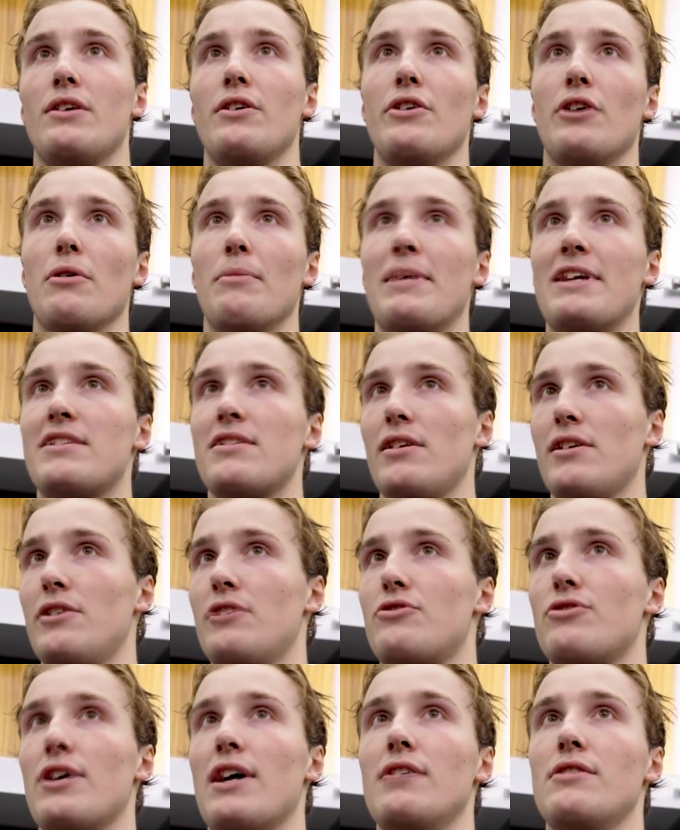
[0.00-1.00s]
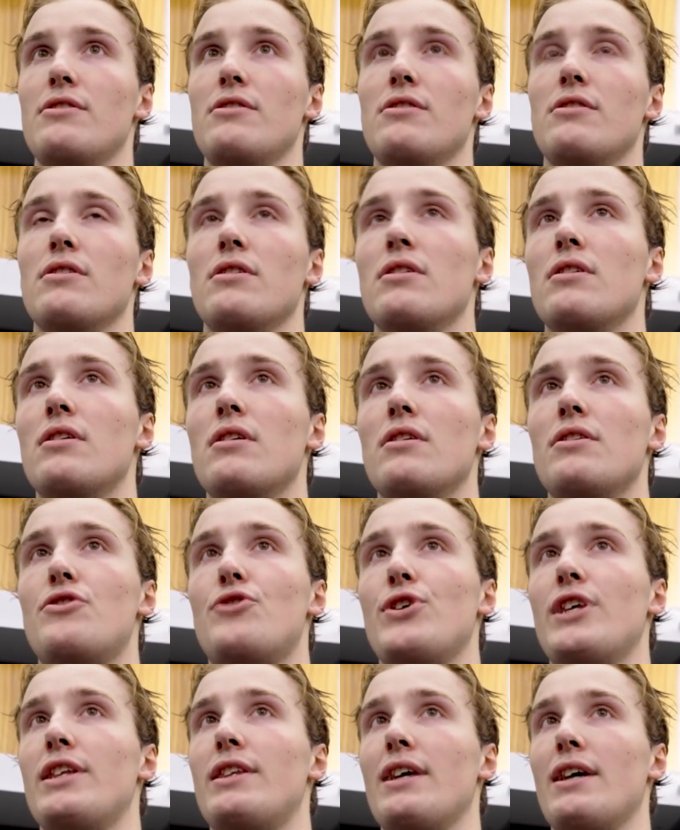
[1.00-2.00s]
you know, mentally you try to
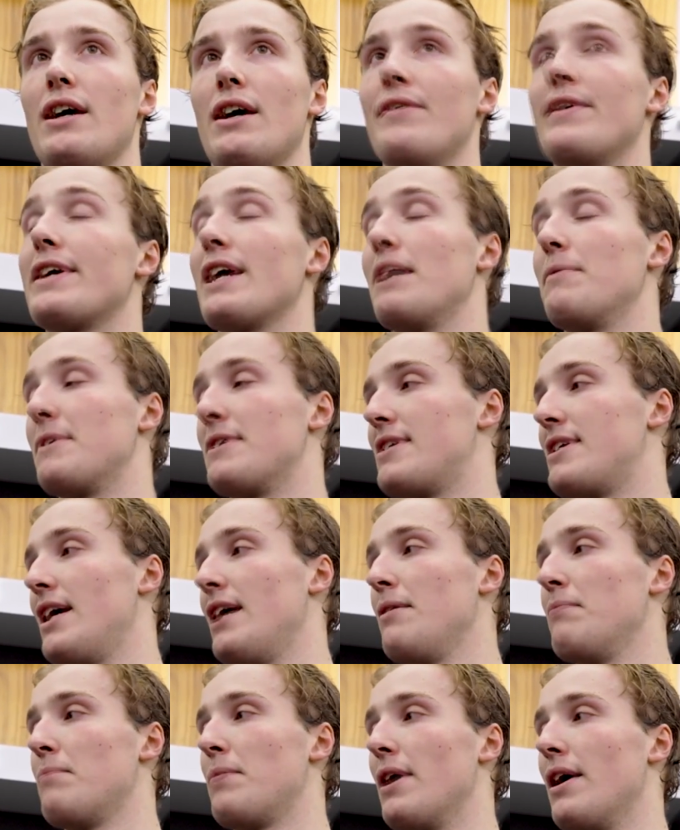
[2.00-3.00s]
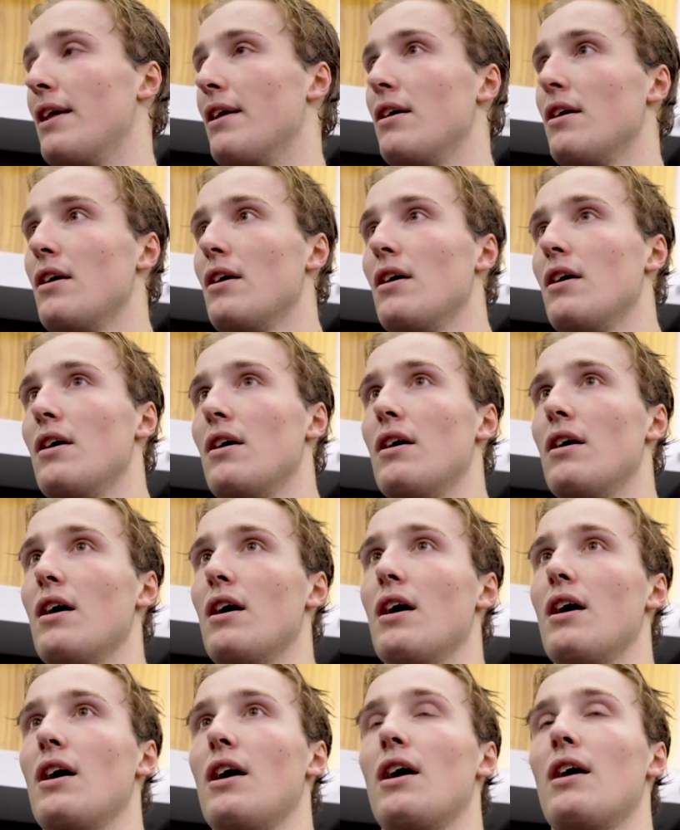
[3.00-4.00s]
treat every game the same, but
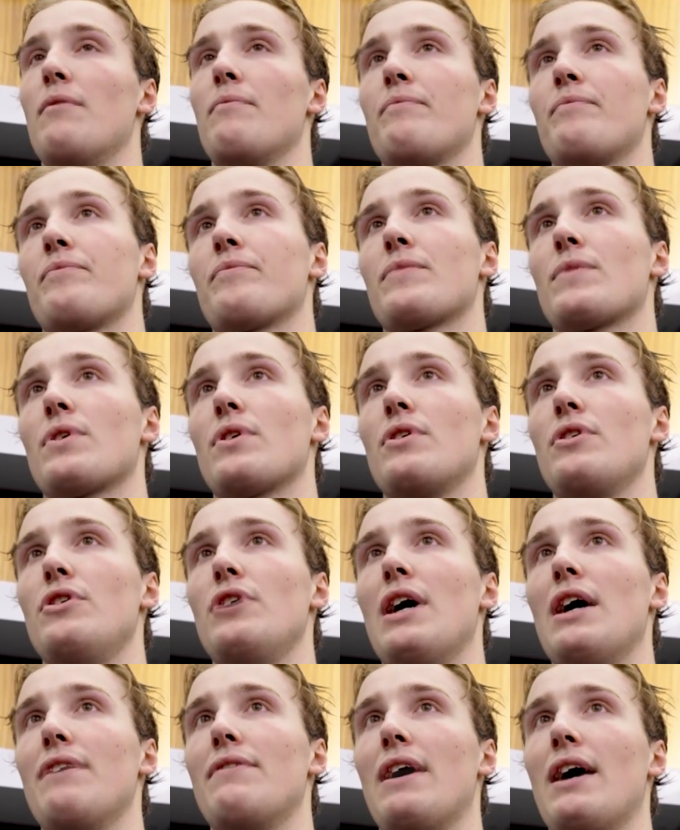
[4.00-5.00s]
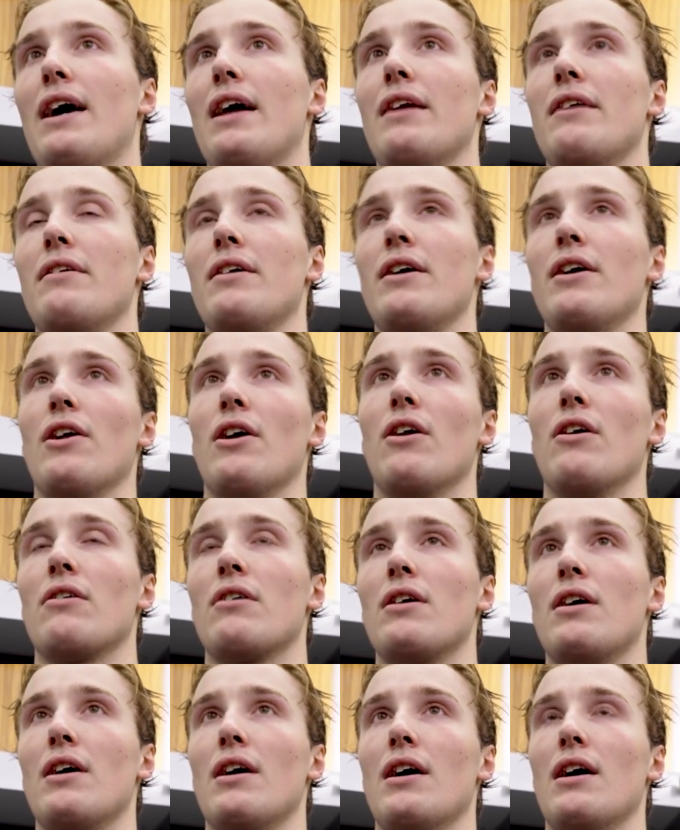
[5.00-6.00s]
you have that, you know,
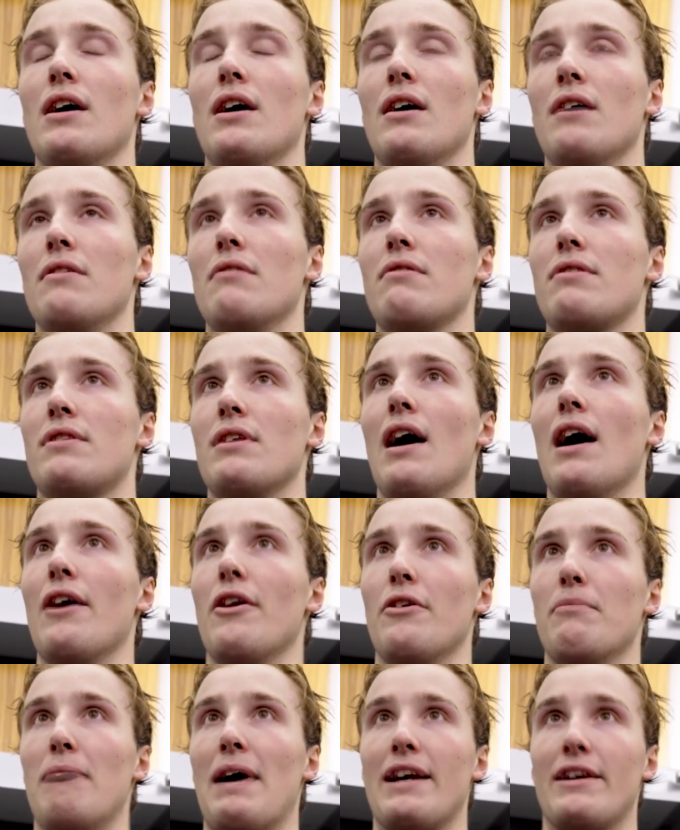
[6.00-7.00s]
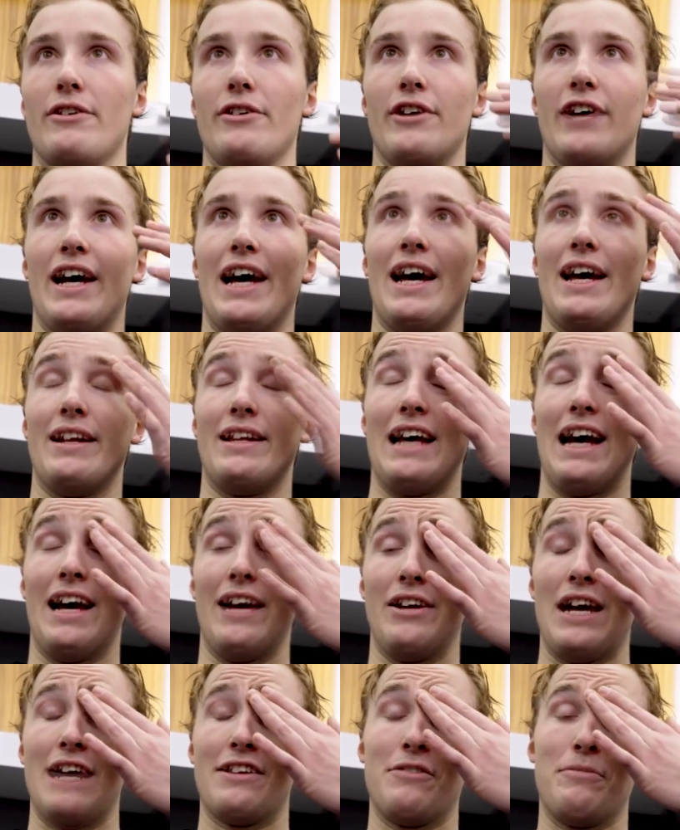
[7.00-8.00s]
thought in the back of your head
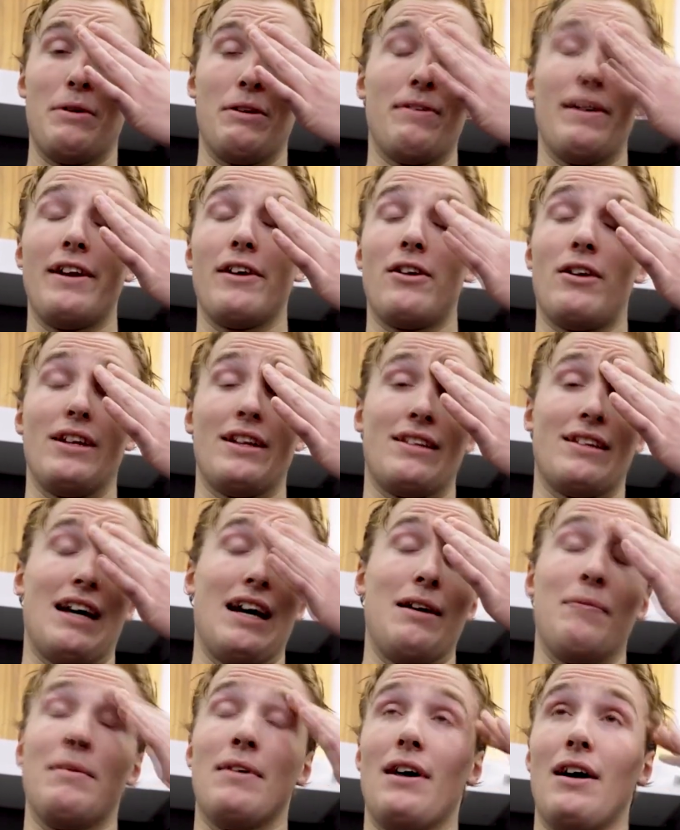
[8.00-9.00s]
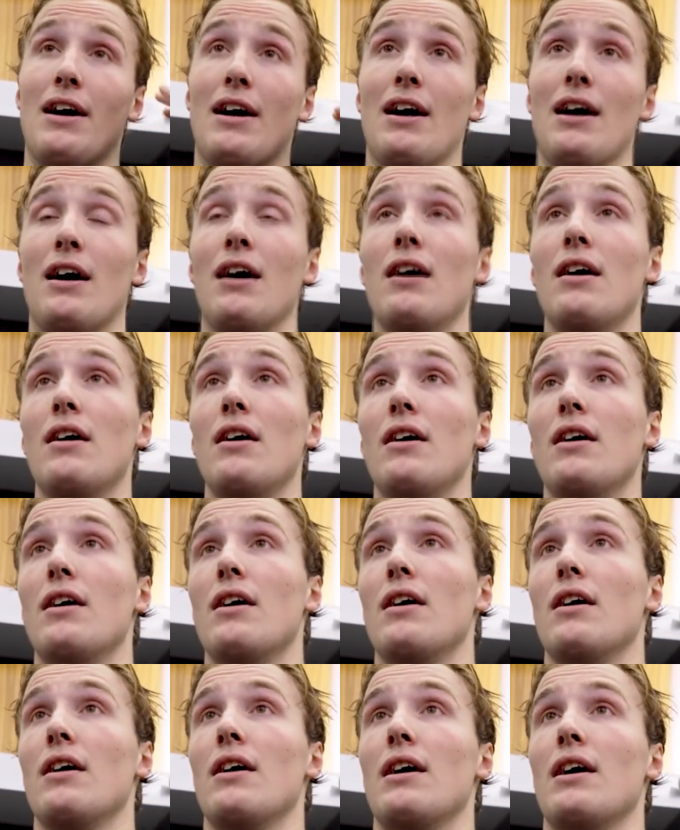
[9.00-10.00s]
that you have to be ready all the time.
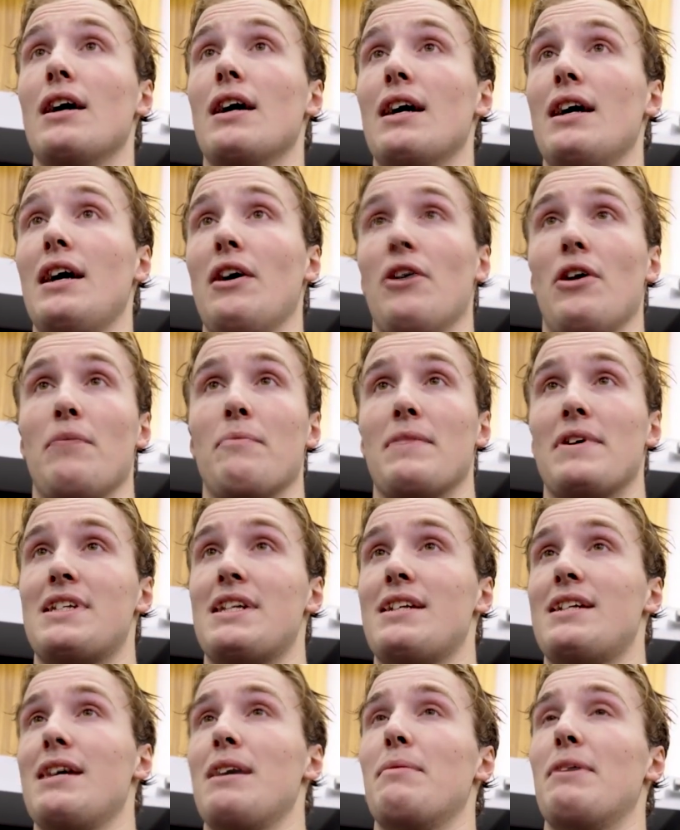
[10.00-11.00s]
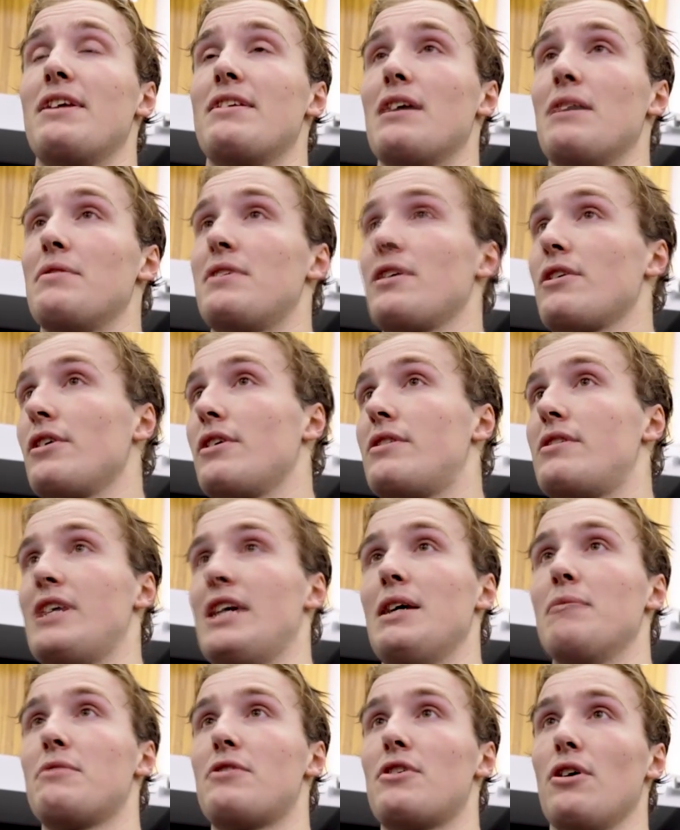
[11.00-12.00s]
You know, as I said many times, they're a good
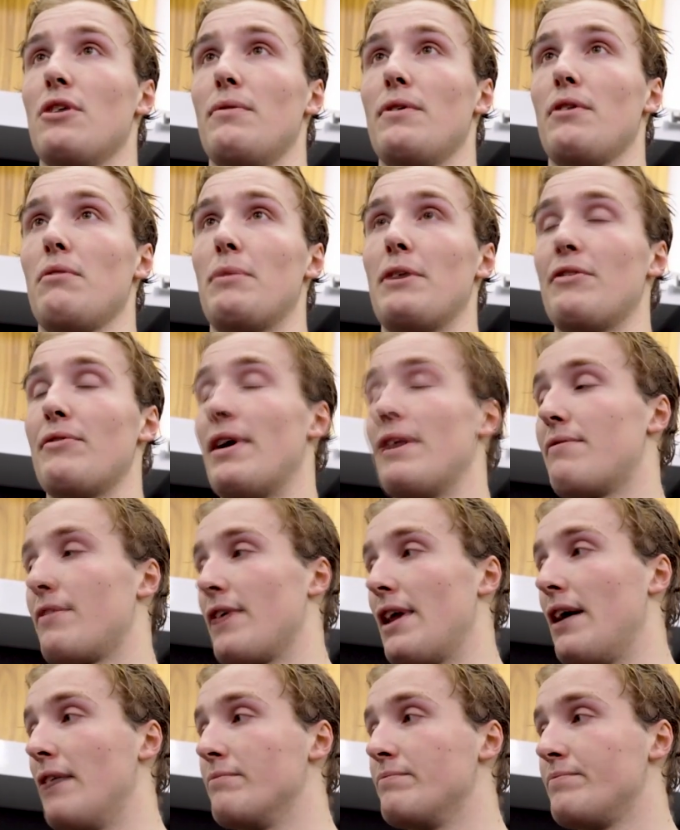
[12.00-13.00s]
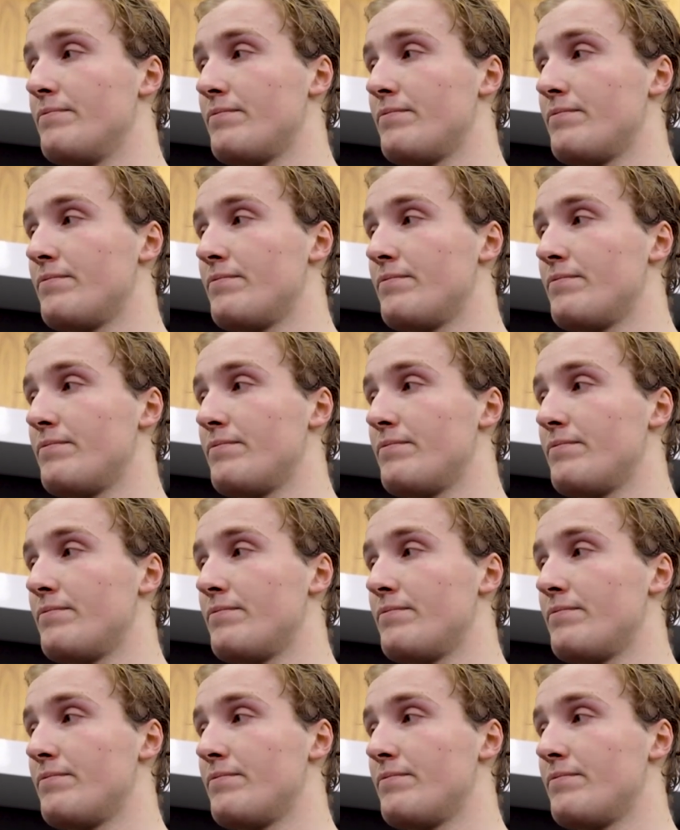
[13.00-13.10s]
team, so we'll be ready for that.